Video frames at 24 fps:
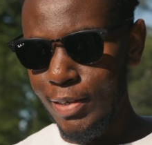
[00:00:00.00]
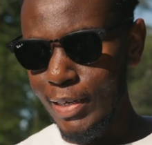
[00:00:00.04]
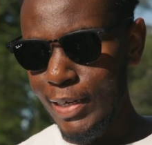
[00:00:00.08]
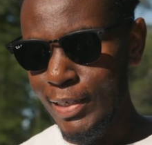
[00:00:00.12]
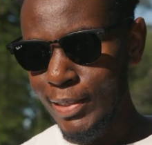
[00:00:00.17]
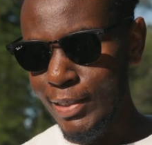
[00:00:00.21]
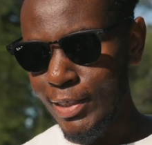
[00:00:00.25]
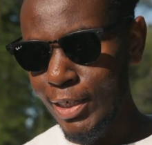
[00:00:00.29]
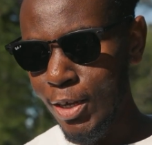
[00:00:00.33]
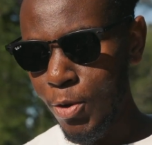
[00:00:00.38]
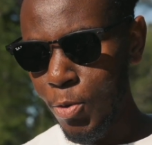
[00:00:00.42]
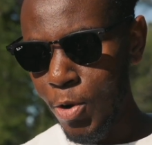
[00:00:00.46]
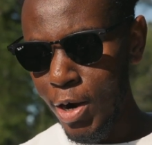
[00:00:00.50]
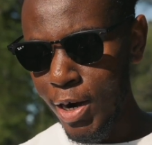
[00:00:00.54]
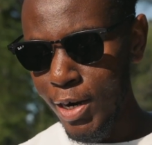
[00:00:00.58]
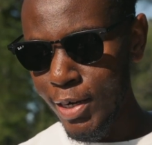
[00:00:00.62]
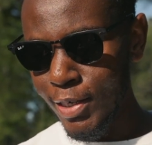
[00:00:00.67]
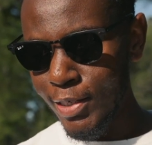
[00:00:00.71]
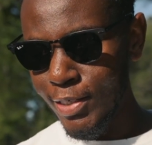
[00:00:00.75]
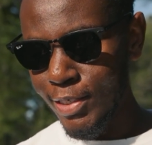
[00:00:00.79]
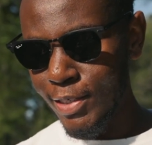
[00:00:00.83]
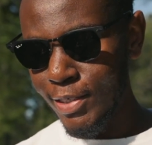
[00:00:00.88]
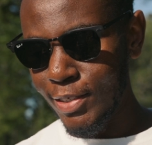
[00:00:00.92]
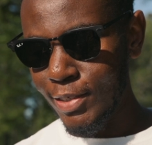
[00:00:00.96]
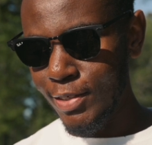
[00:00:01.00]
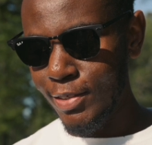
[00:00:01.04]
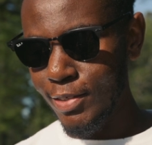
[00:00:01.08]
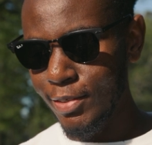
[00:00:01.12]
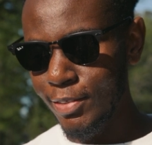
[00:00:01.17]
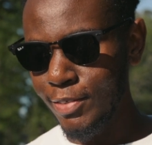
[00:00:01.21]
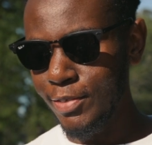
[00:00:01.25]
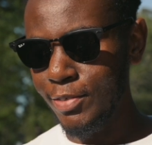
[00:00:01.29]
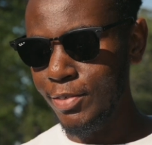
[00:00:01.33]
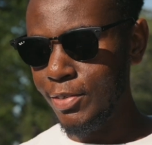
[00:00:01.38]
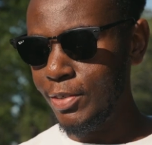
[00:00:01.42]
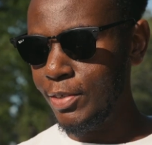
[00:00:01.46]
It still works.
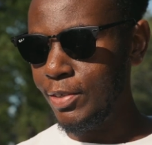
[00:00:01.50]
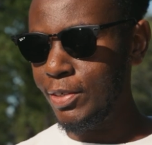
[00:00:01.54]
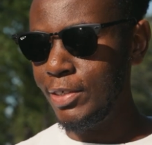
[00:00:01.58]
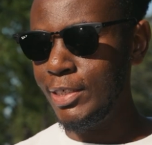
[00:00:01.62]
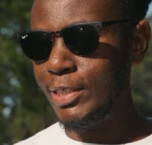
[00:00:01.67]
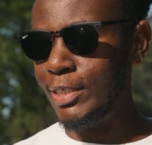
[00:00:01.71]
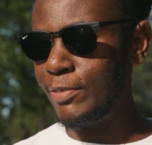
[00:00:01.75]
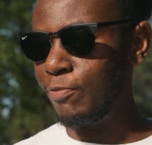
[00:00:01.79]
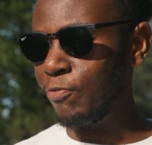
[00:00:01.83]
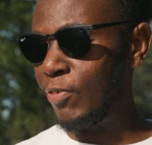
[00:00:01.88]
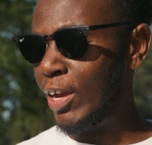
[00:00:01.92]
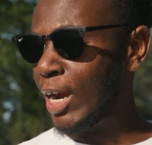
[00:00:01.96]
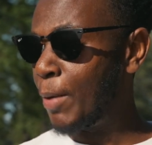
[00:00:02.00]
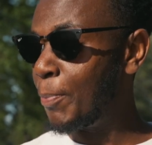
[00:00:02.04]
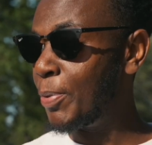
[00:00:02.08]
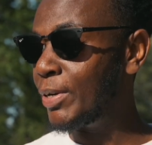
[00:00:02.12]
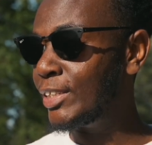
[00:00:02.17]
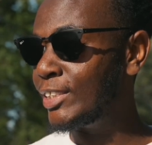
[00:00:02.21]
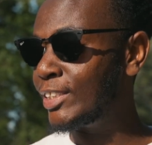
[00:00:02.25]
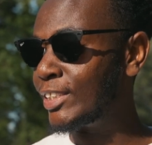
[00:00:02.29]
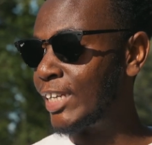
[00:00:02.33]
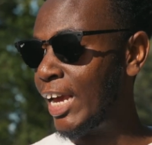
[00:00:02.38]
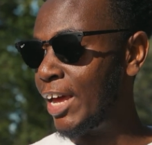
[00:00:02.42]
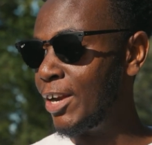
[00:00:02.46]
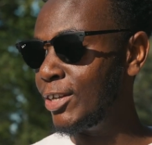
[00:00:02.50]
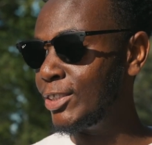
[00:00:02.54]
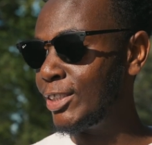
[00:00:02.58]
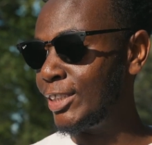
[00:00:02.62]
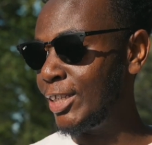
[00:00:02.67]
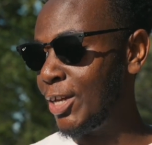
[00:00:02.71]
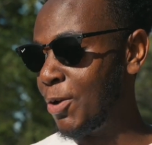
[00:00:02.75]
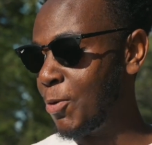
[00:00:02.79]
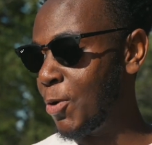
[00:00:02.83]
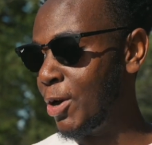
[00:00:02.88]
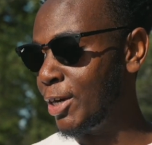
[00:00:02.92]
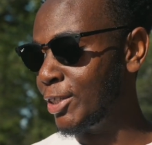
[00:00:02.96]
Fingerprint scanner
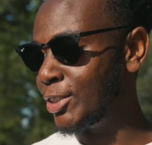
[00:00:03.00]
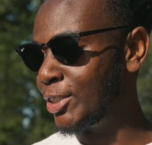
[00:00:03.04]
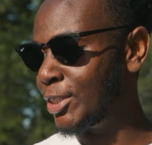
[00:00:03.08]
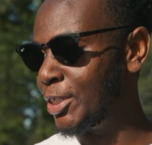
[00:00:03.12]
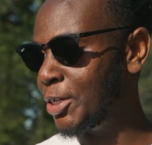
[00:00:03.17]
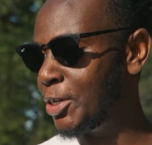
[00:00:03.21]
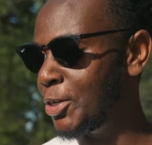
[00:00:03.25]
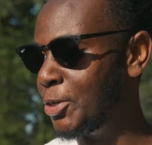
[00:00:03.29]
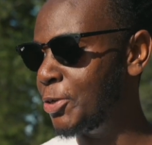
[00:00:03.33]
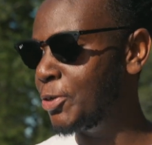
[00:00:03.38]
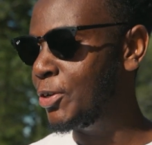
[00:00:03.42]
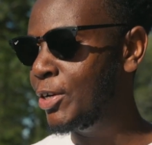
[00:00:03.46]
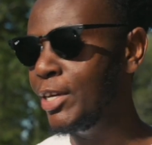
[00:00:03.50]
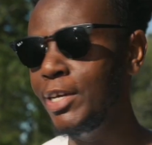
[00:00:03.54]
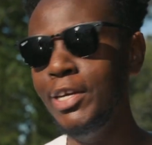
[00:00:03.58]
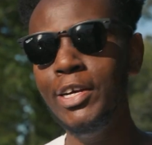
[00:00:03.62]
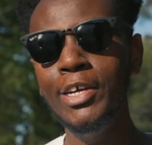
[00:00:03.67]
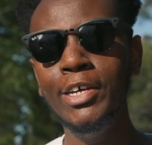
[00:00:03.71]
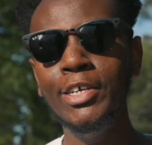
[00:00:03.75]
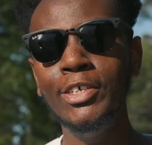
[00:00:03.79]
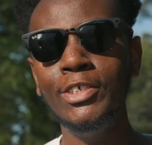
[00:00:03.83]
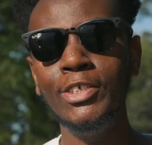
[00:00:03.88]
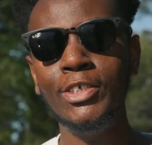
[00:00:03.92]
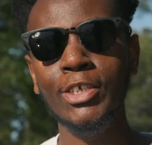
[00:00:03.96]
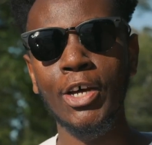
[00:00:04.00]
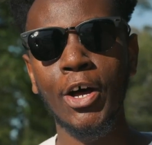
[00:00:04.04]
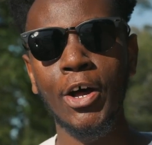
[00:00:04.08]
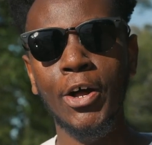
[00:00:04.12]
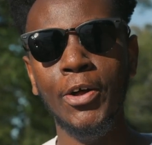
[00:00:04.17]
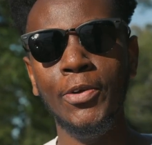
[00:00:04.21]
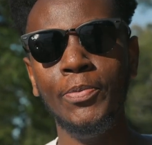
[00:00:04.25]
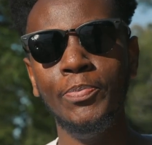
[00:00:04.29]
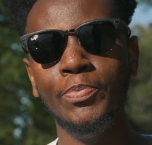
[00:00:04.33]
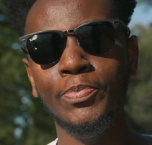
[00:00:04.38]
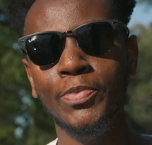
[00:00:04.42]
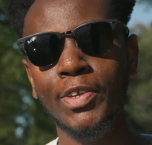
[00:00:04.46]
still works too.
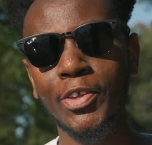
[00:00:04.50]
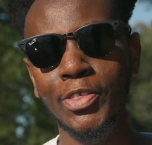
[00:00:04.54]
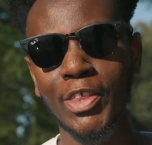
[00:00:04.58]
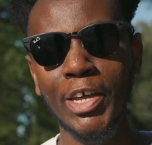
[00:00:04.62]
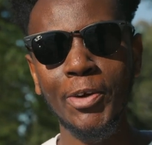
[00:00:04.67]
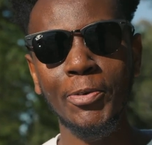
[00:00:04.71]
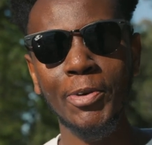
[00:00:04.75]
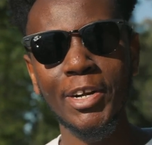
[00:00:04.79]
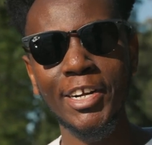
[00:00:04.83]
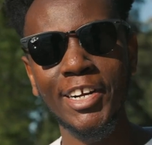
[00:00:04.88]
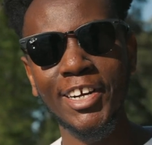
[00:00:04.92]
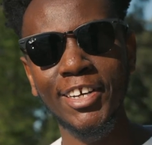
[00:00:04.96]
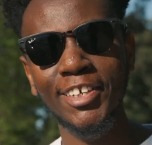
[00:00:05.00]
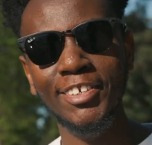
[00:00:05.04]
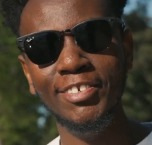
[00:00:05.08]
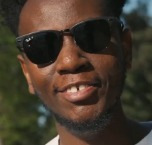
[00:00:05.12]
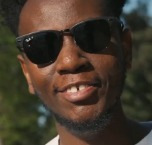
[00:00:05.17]
So I think we're good.